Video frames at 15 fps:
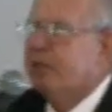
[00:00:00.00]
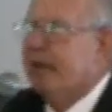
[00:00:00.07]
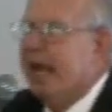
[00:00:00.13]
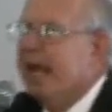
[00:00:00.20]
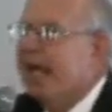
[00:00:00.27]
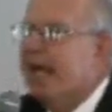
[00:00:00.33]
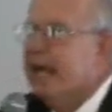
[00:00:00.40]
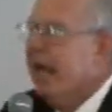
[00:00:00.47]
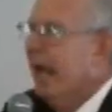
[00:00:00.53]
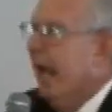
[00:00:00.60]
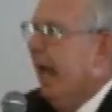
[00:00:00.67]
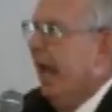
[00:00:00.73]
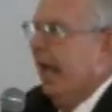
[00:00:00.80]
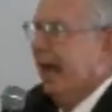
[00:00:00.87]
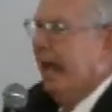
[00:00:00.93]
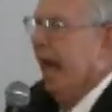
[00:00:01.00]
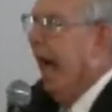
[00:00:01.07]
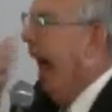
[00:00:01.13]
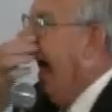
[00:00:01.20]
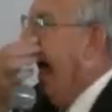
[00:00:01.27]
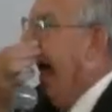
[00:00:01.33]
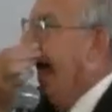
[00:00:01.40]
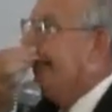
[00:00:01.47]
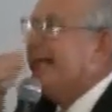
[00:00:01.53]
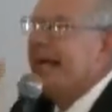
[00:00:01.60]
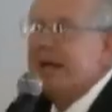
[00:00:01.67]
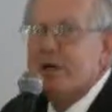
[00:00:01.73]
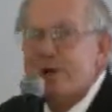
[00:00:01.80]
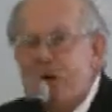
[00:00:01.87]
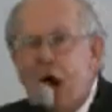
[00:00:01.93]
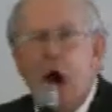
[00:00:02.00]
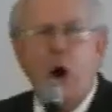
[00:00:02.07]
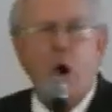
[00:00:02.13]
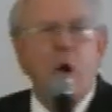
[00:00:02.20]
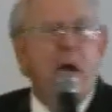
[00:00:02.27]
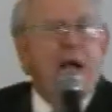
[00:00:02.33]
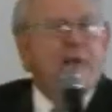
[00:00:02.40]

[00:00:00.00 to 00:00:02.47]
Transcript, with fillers: singing, and I, I didn't know